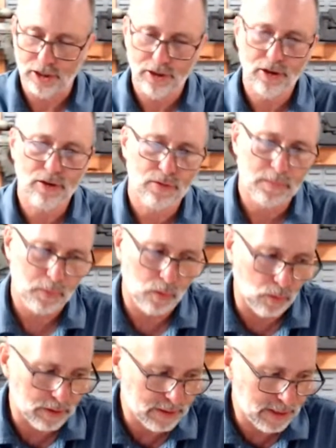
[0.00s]
her
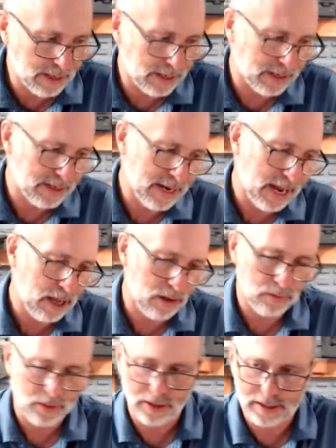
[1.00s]
report, and
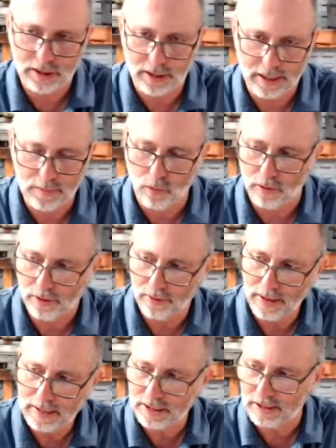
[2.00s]
now things are getting more
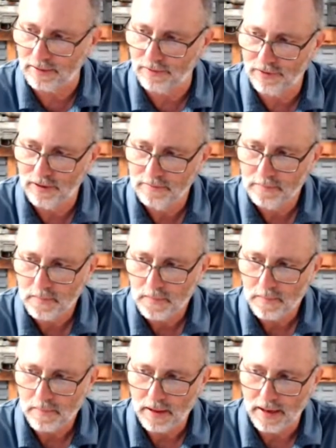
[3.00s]
aggressive.
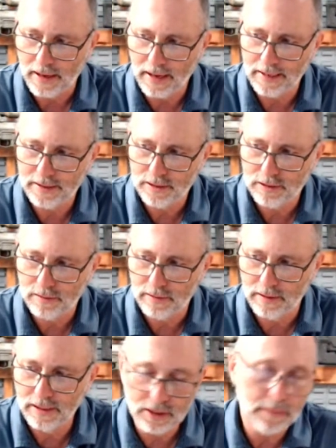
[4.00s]
And
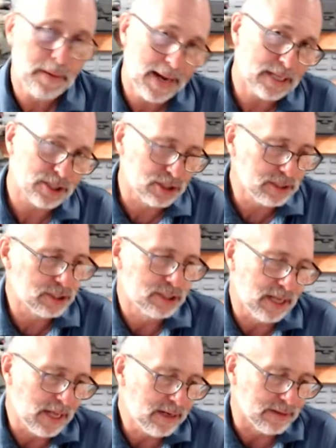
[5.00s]
in the past, she has
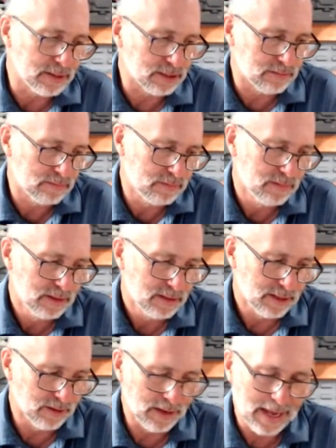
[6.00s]
stated that,
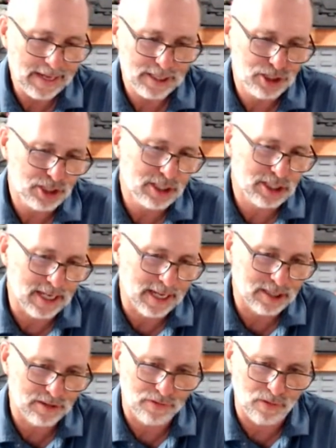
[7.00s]
AG
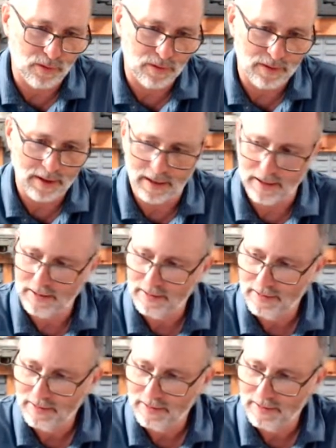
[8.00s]
stands for,